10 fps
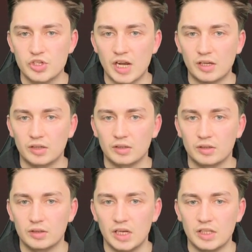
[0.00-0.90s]
check,
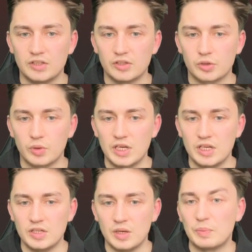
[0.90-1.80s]
hitting the
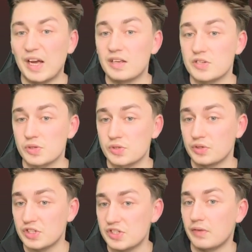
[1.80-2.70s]
queen, but it is
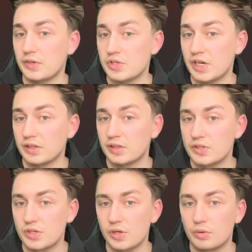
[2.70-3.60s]
also a discover check.
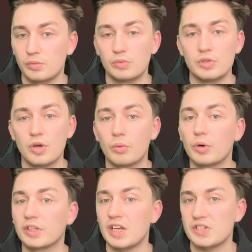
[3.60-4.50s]
So no
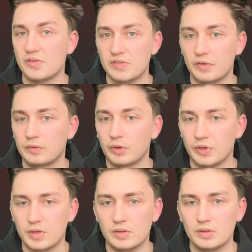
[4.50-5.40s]
rook takes f7
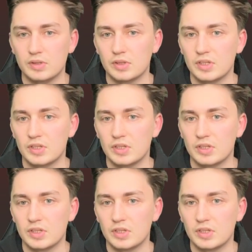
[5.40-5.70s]
for you.